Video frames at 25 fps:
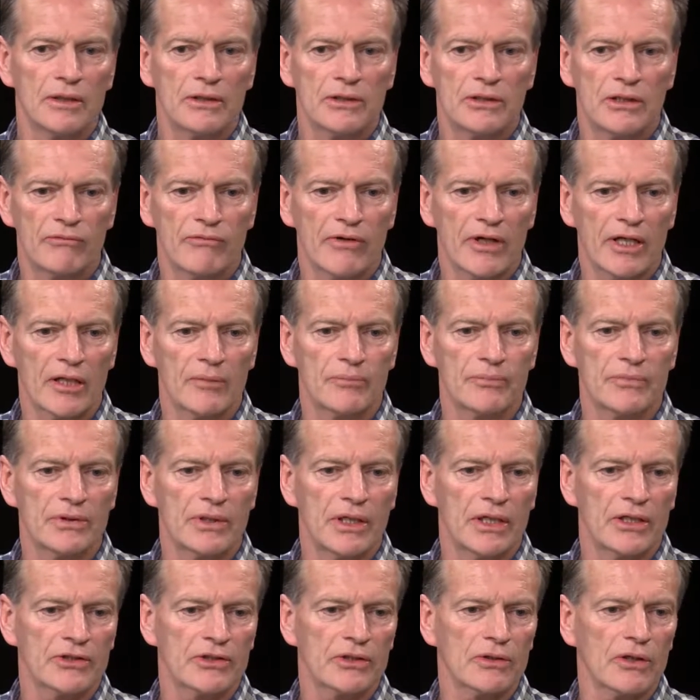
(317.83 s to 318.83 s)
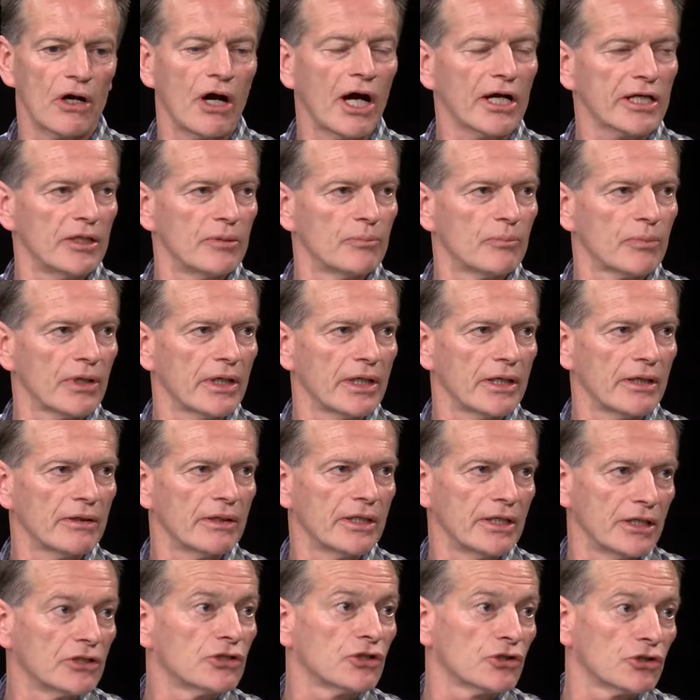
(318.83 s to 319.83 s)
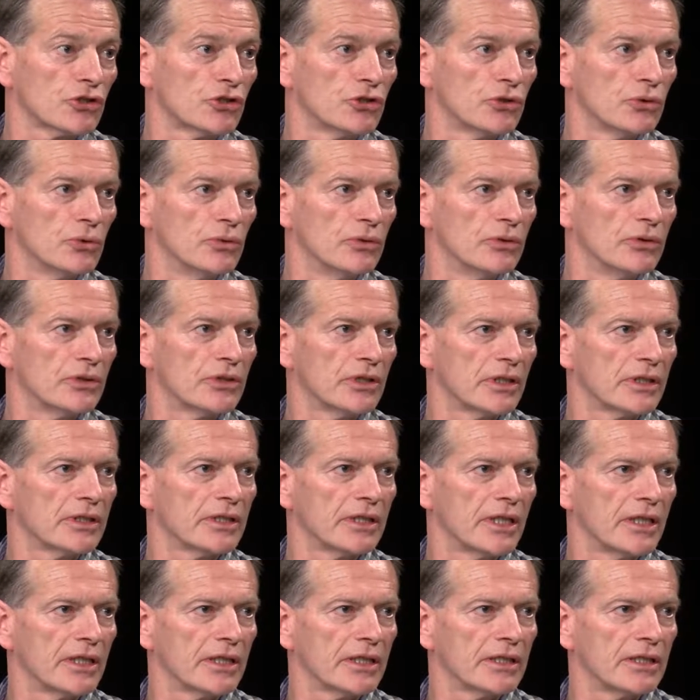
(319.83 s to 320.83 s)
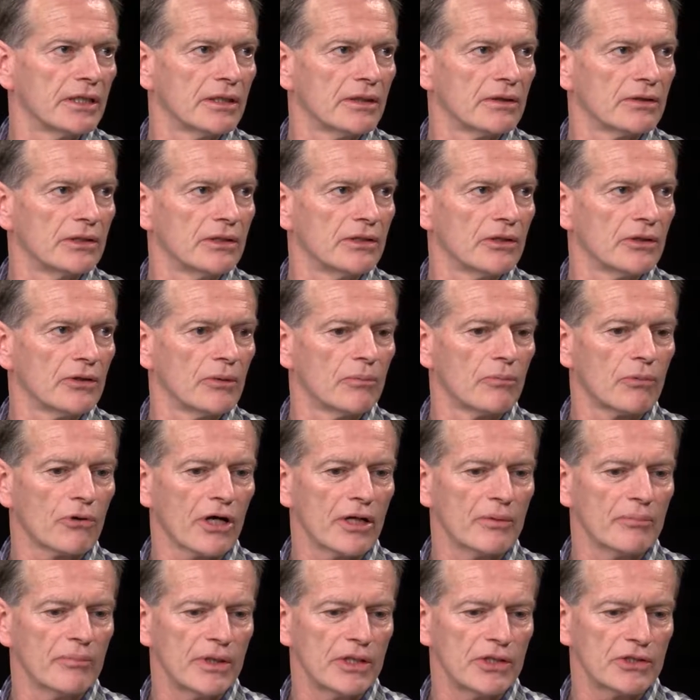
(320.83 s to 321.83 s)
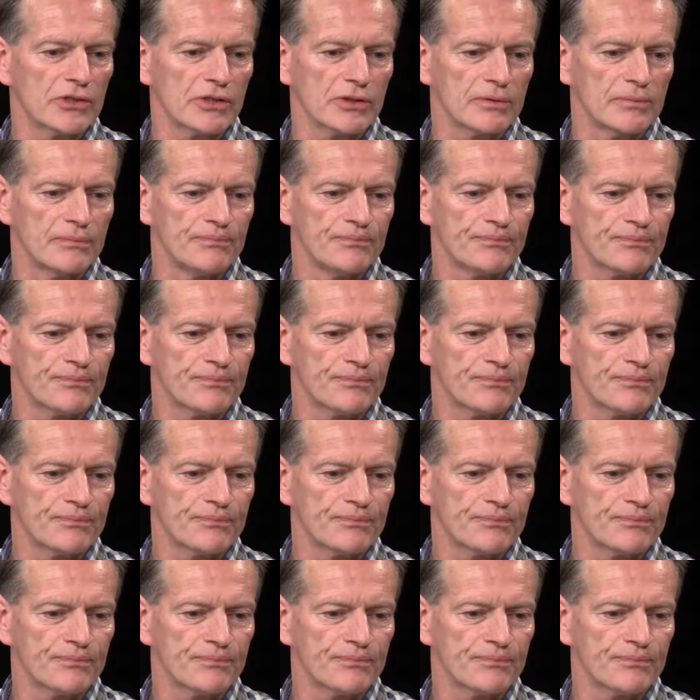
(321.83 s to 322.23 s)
developed as a hockey player and as a student, and getting the broad-based